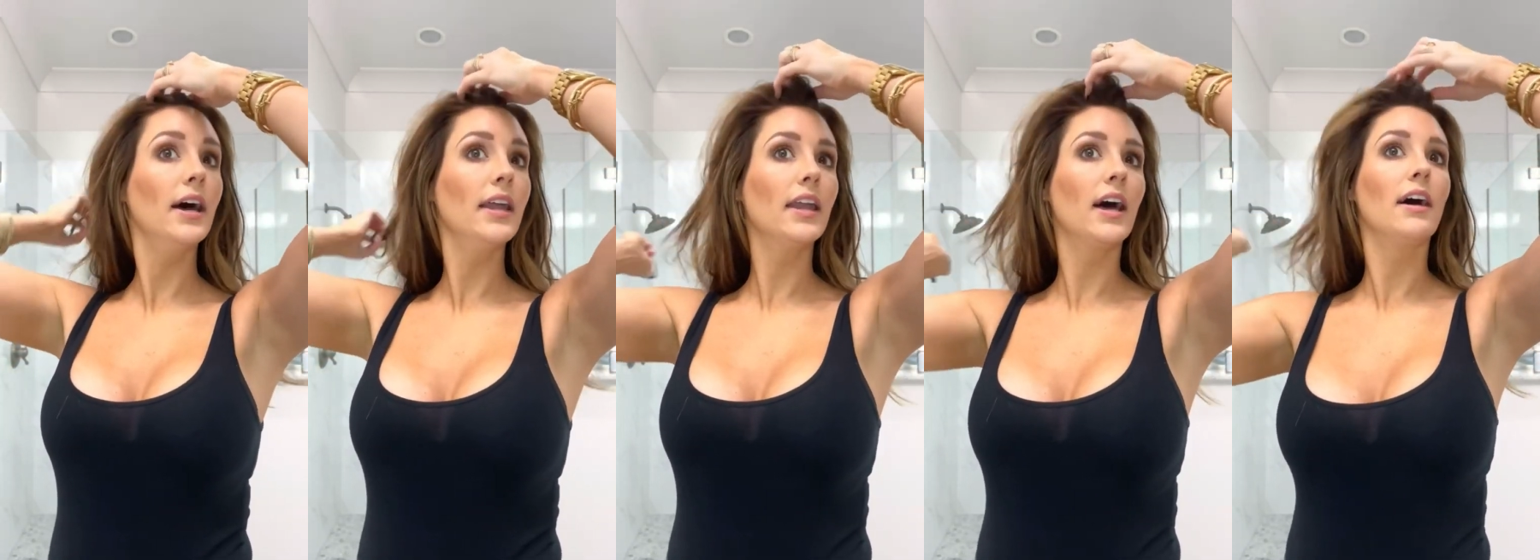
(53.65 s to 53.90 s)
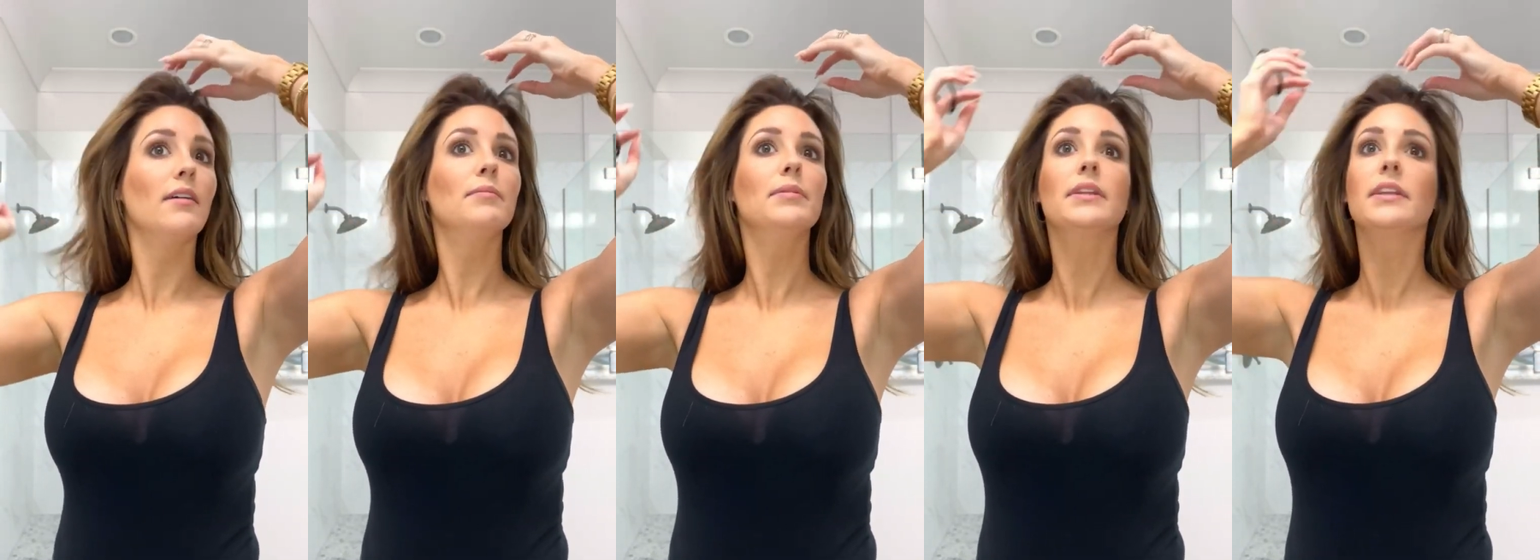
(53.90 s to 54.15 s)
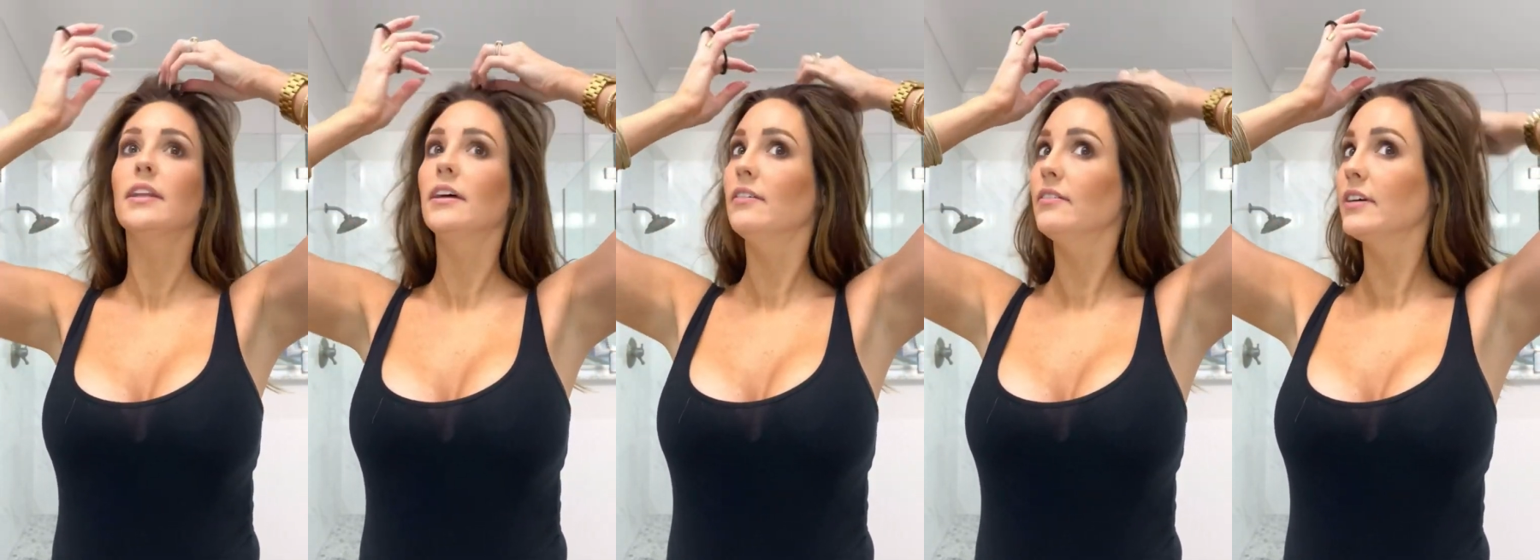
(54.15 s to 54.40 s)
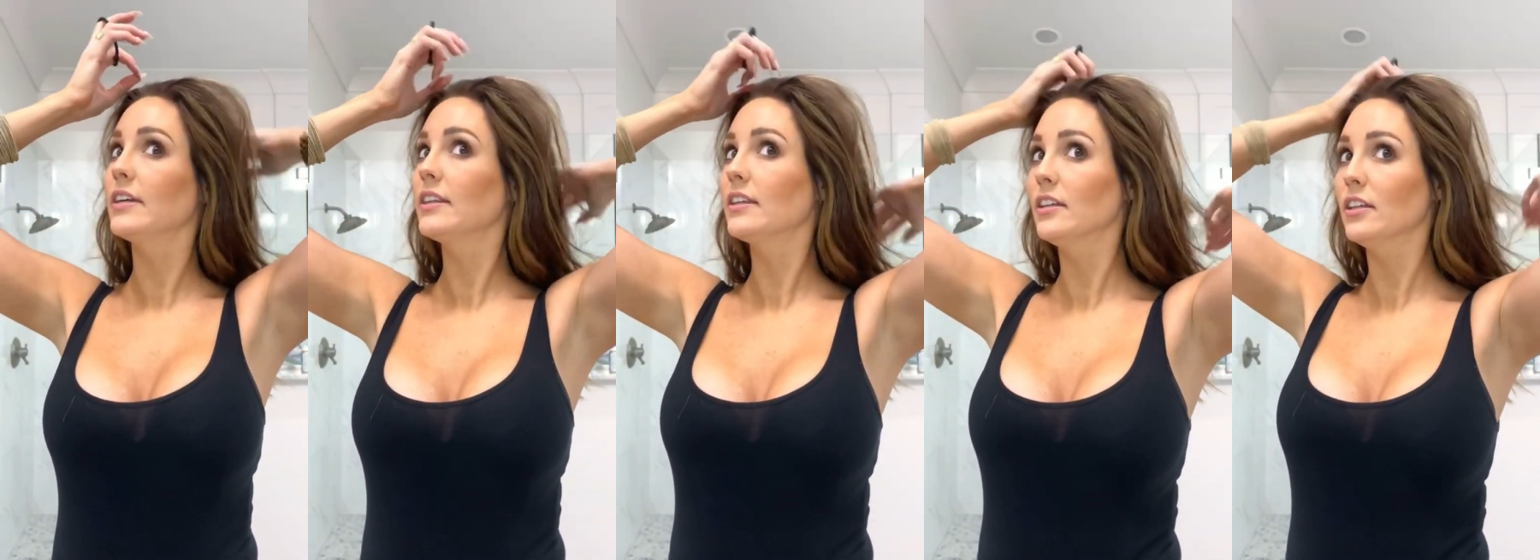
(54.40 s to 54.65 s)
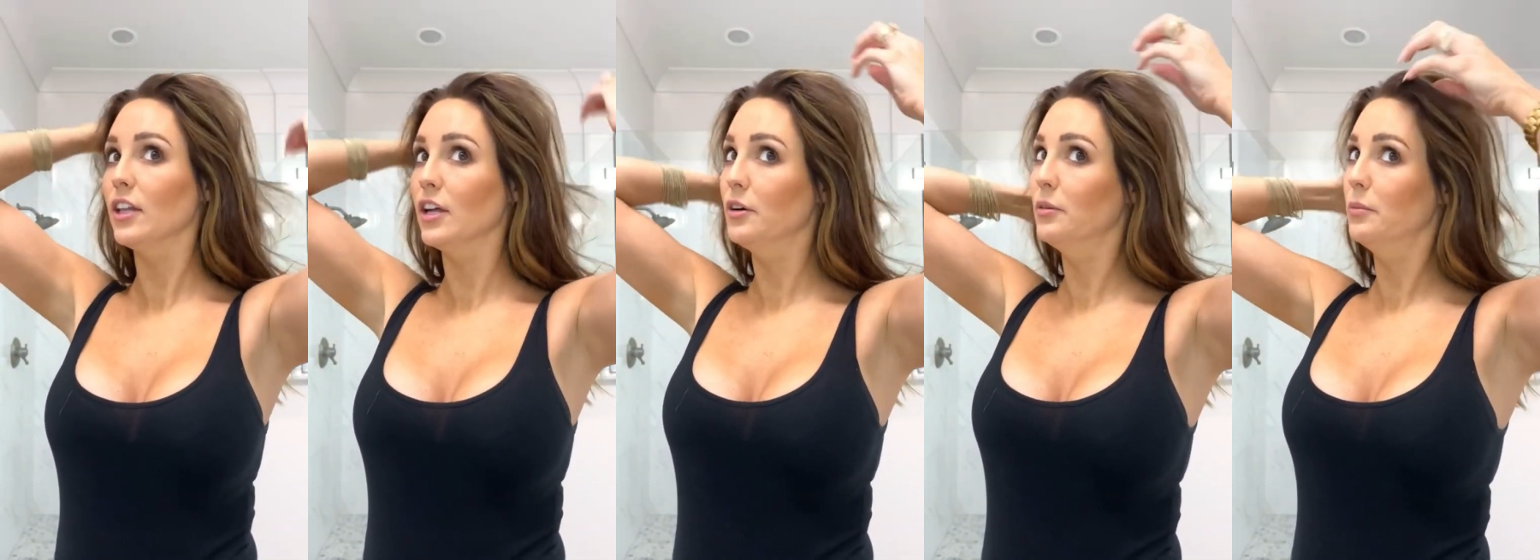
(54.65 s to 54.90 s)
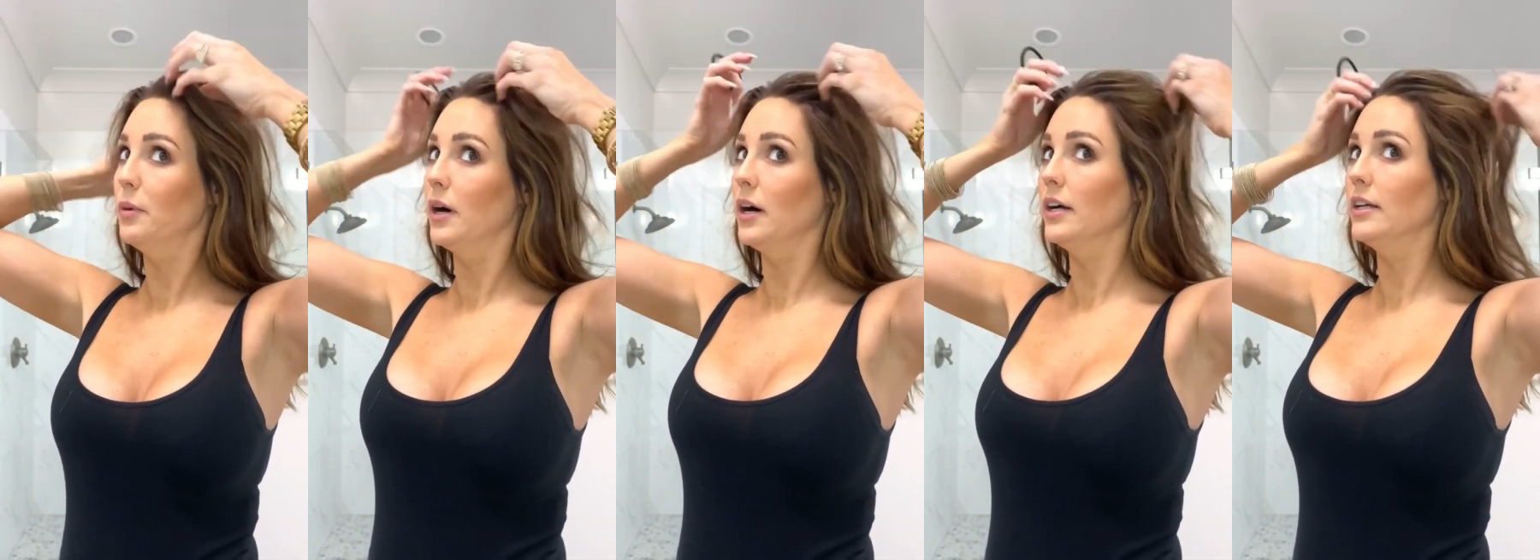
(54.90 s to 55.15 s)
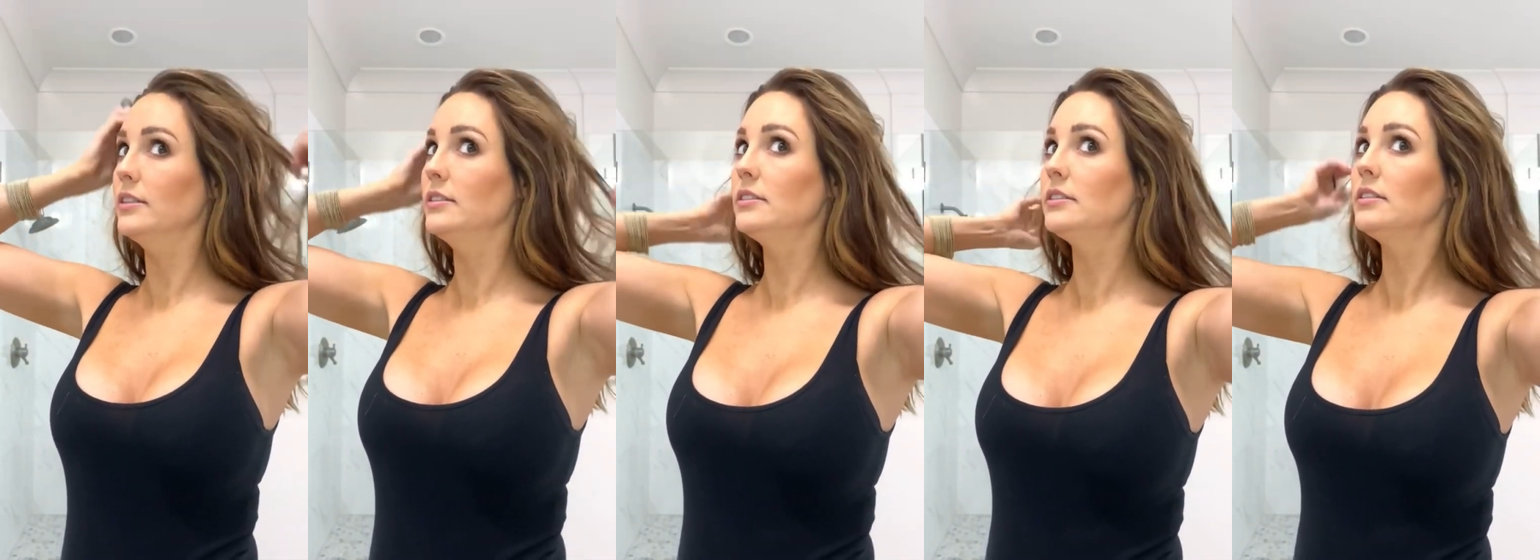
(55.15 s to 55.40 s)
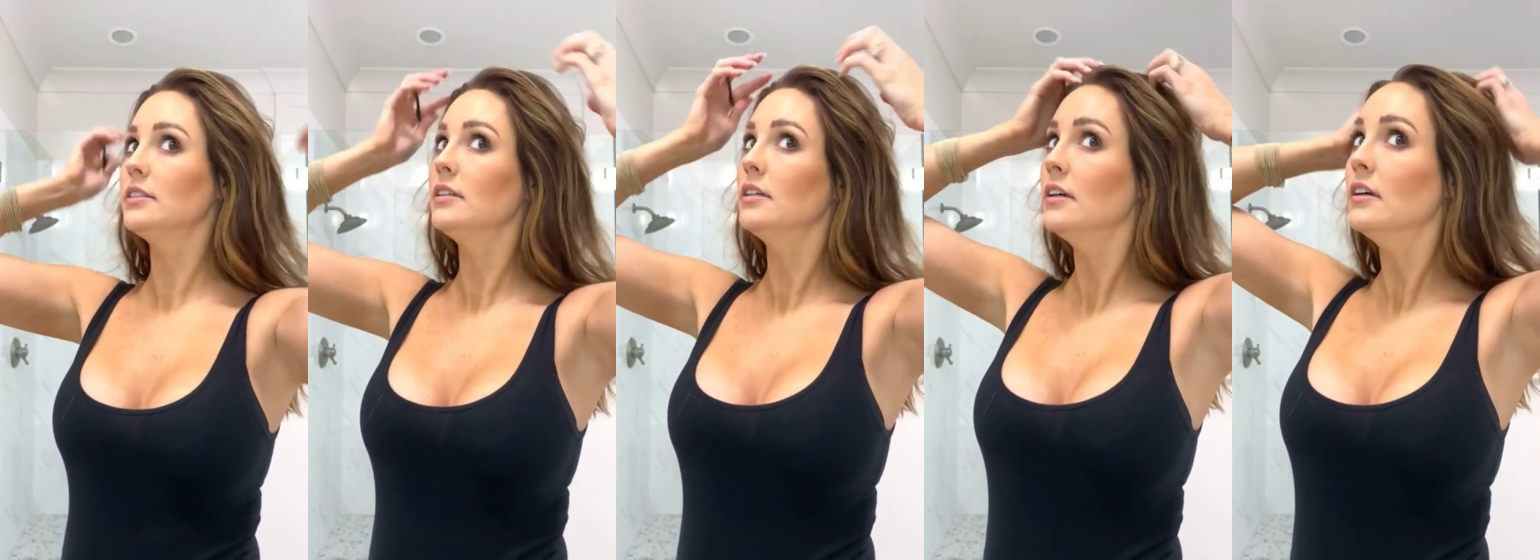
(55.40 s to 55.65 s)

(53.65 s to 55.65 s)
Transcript: I've been loving the low buns.